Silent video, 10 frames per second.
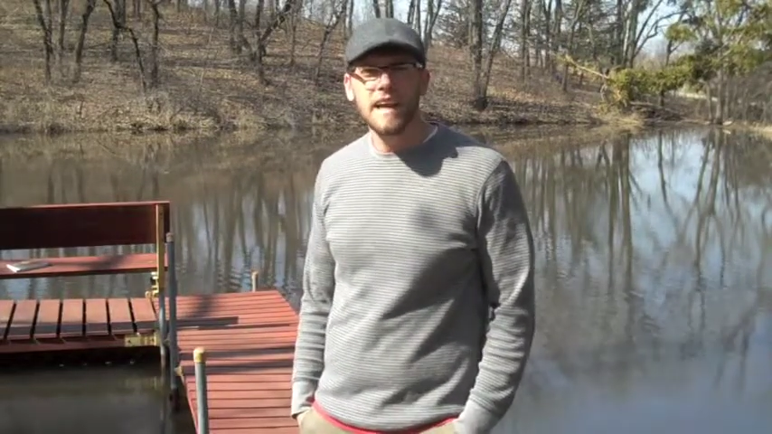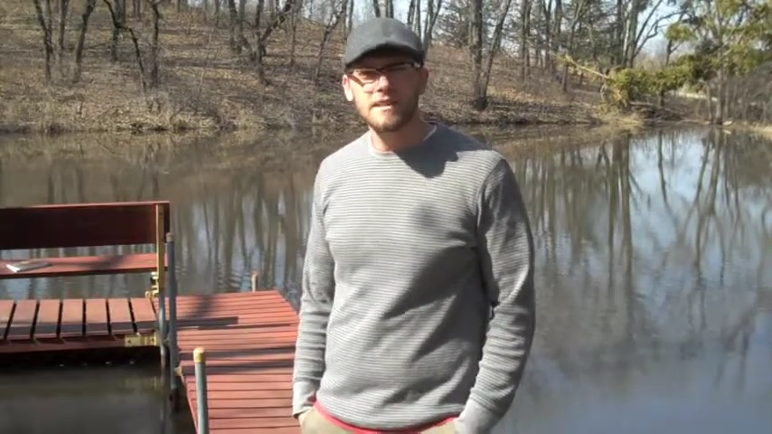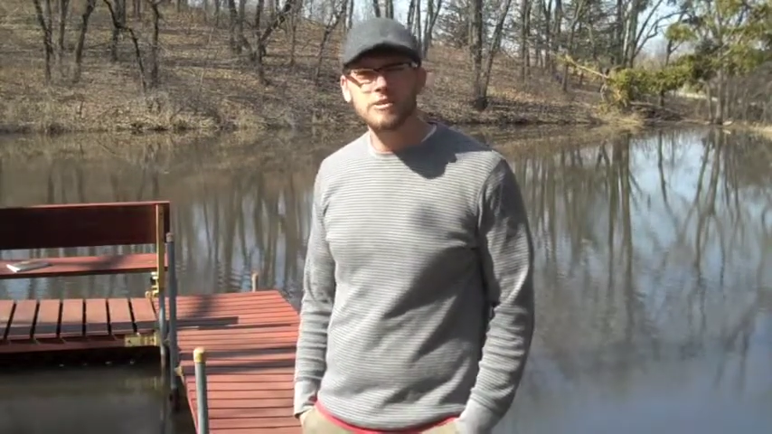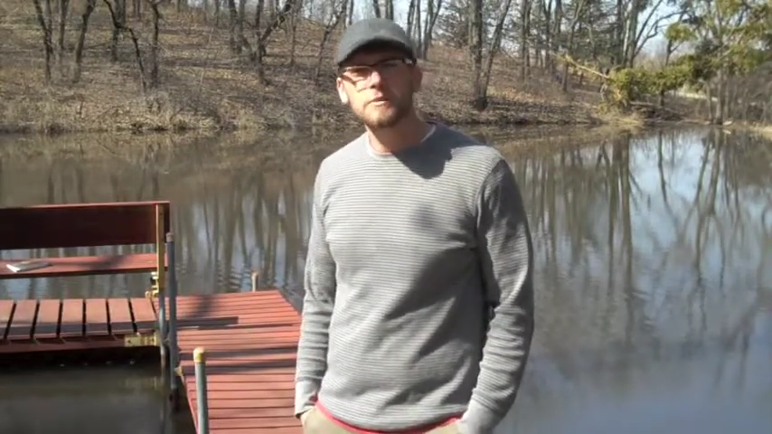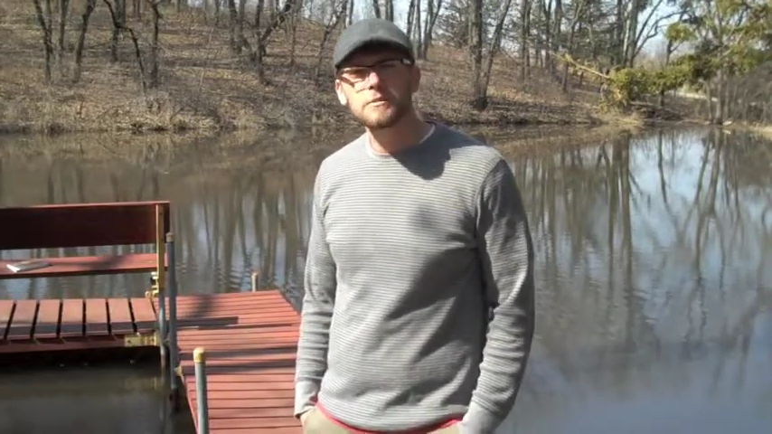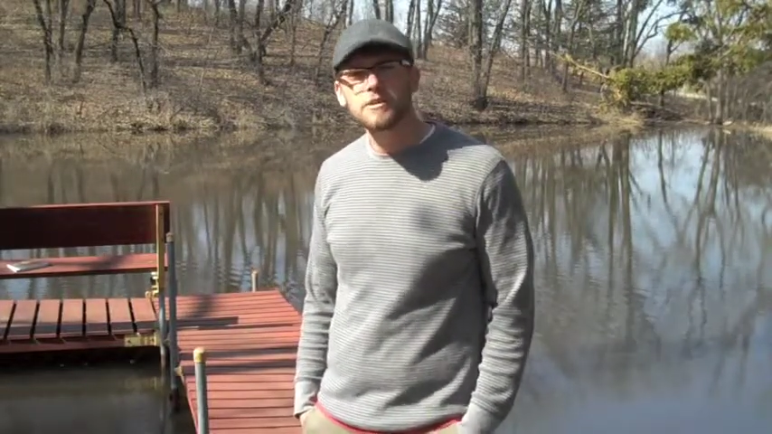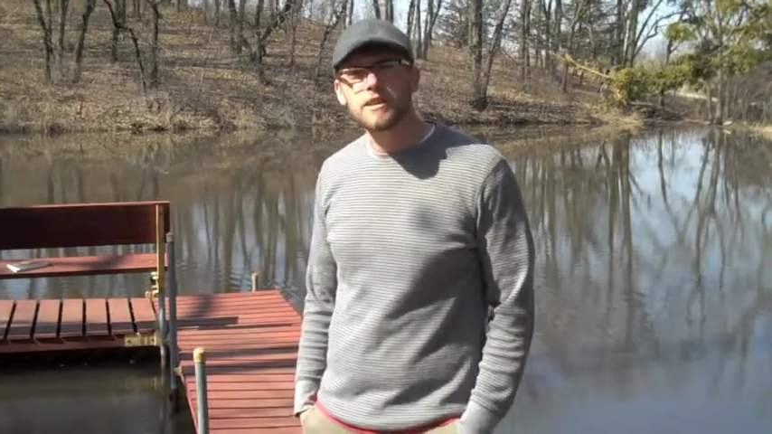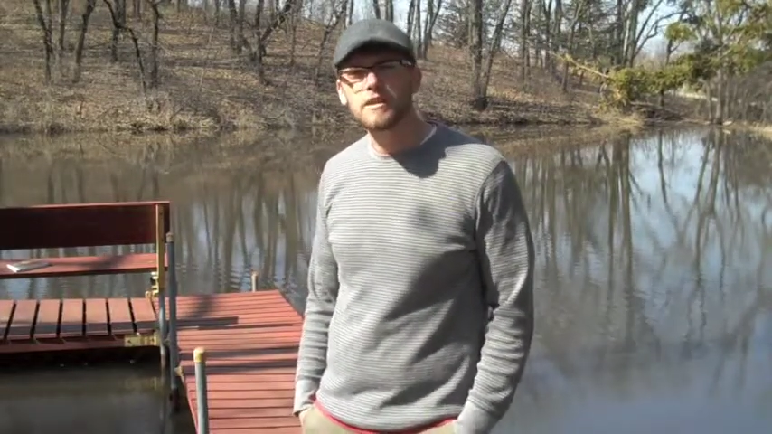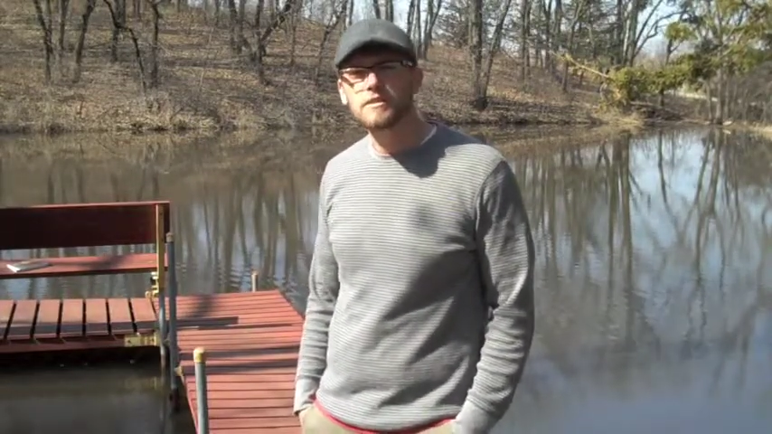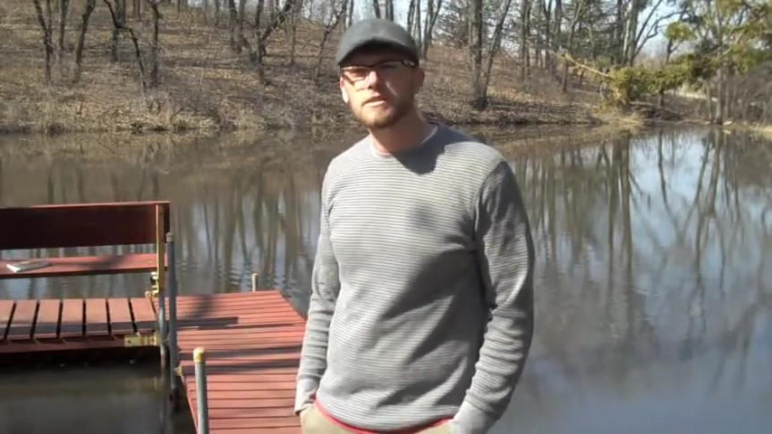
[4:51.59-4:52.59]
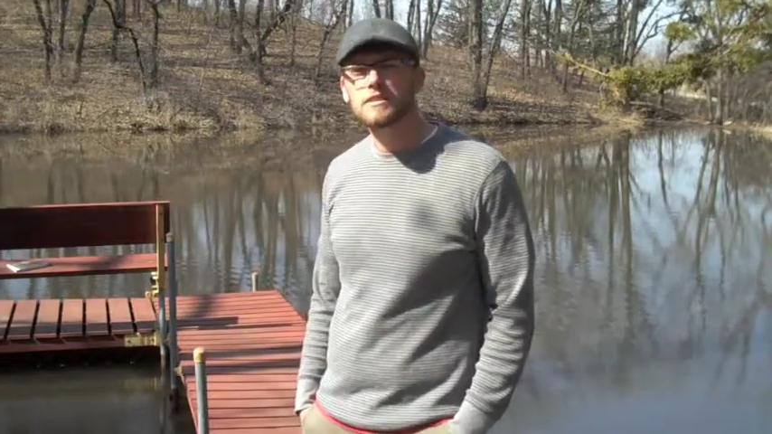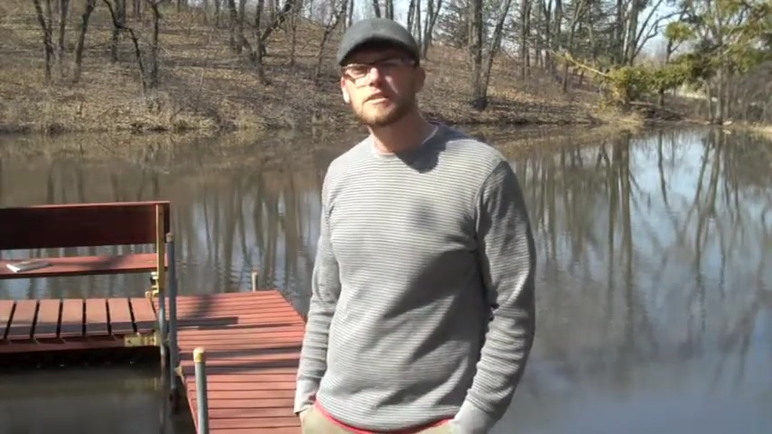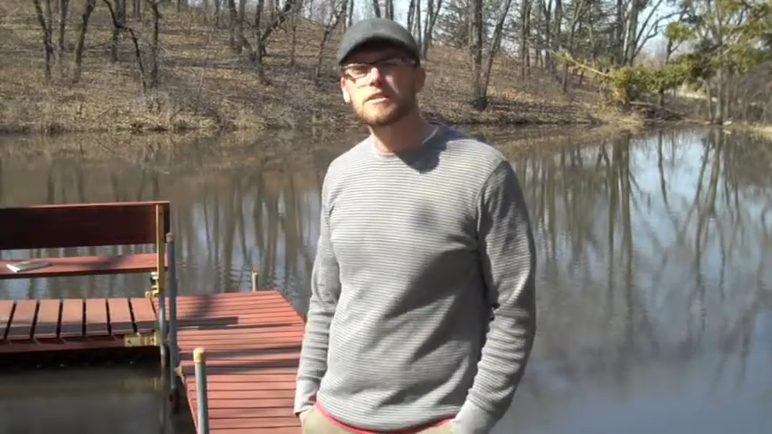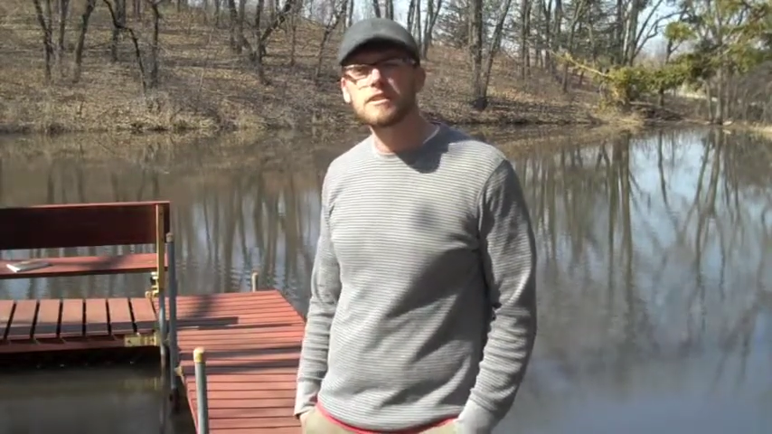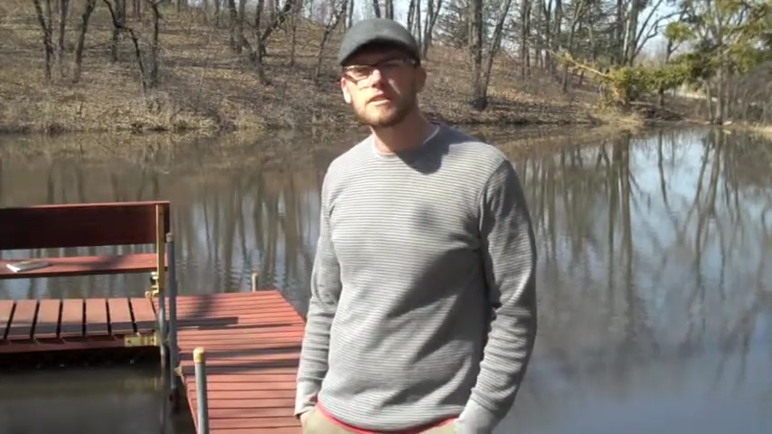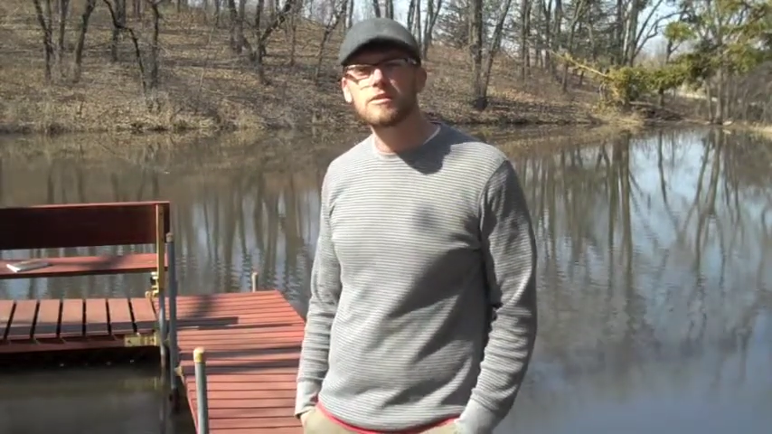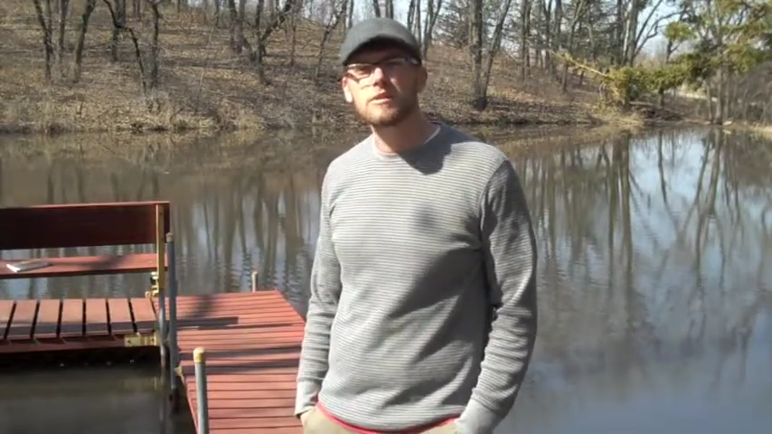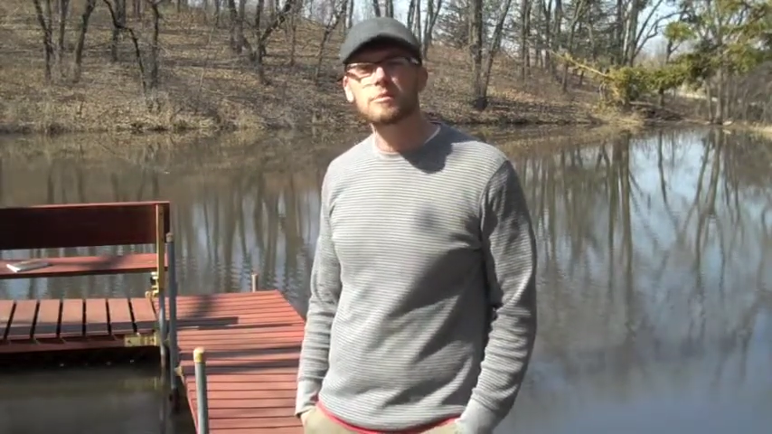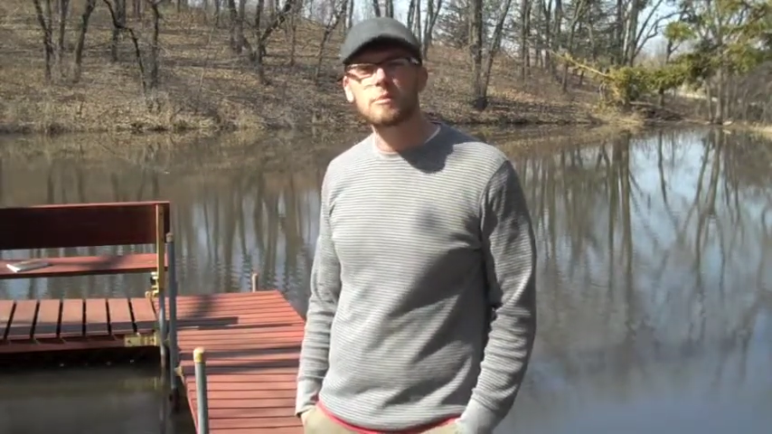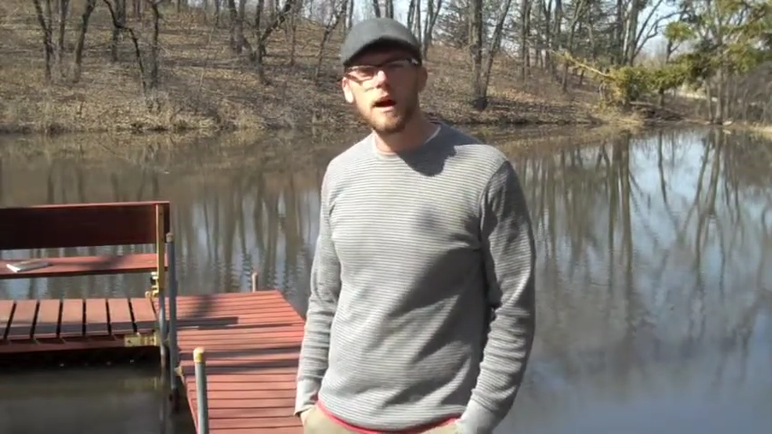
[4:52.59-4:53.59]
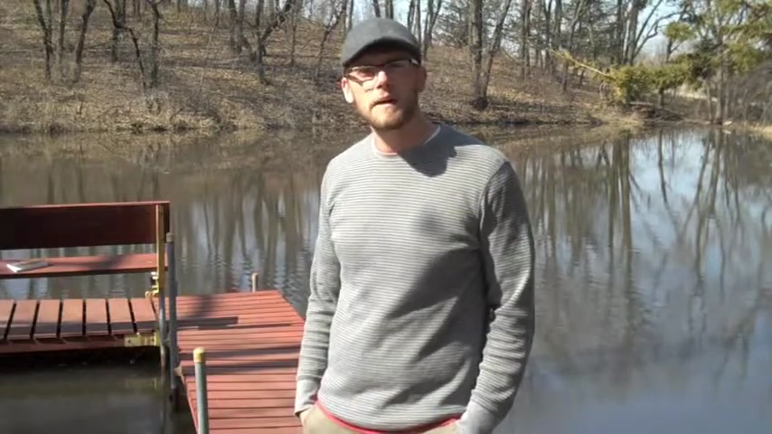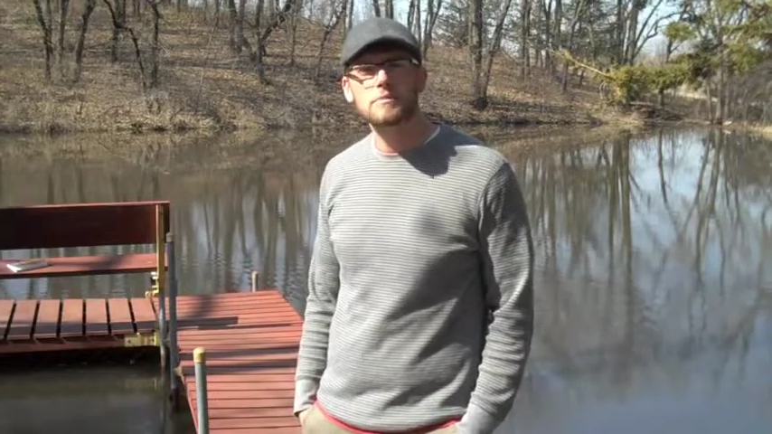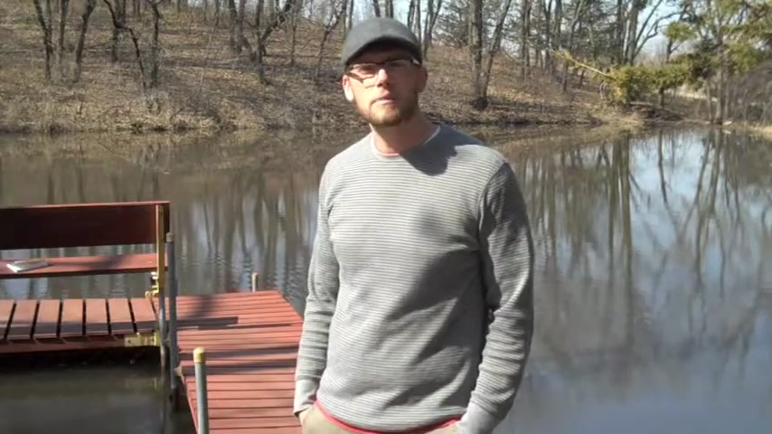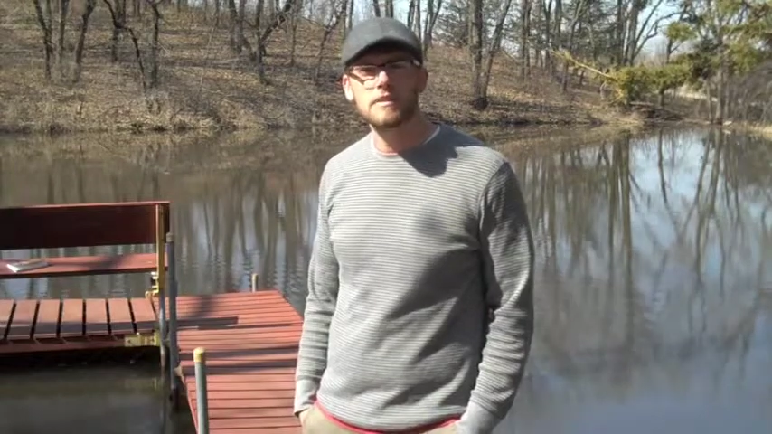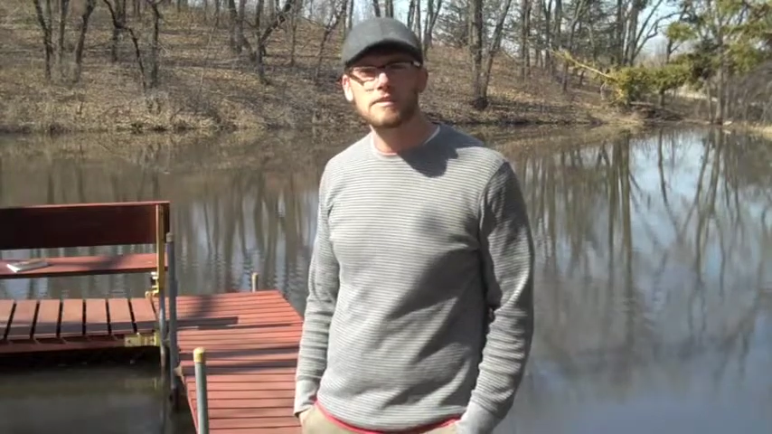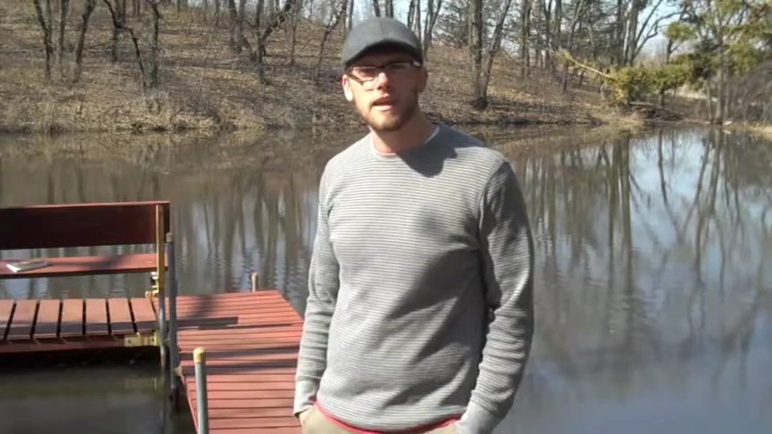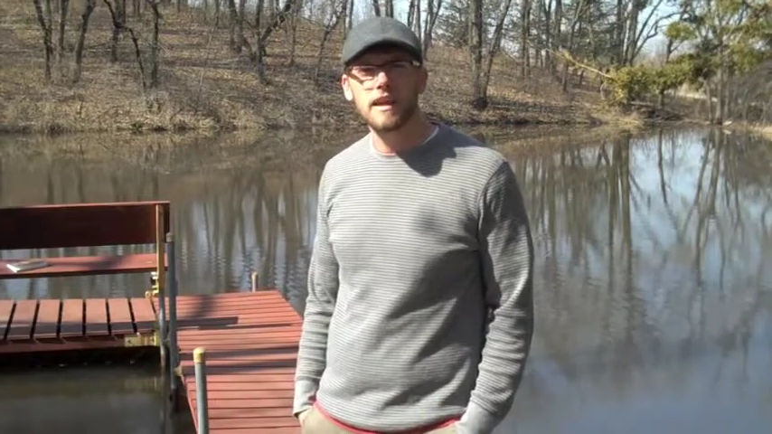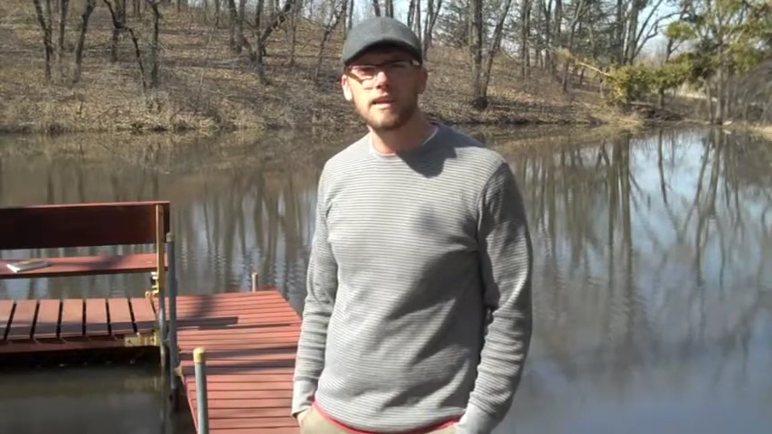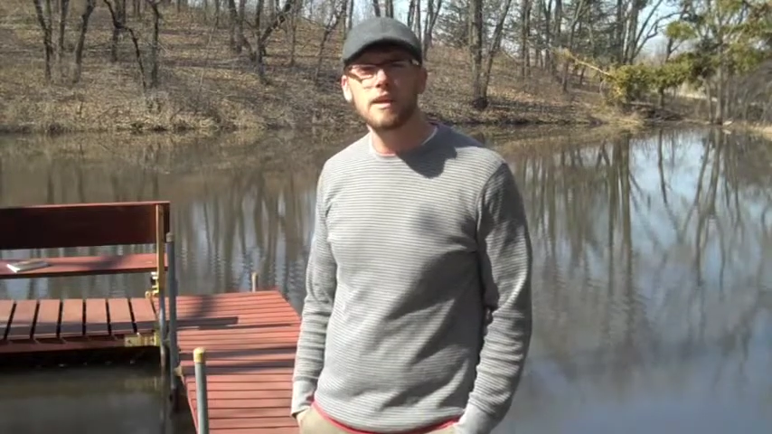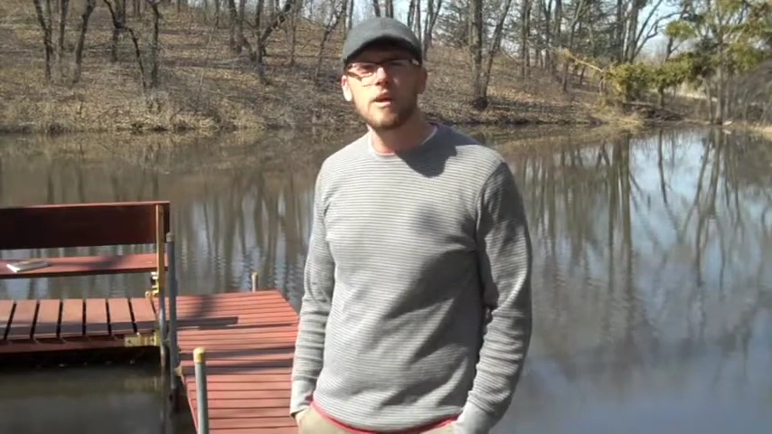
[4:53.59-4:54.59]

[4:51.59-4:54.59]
And Scripture tells us that Jesus responds by saying,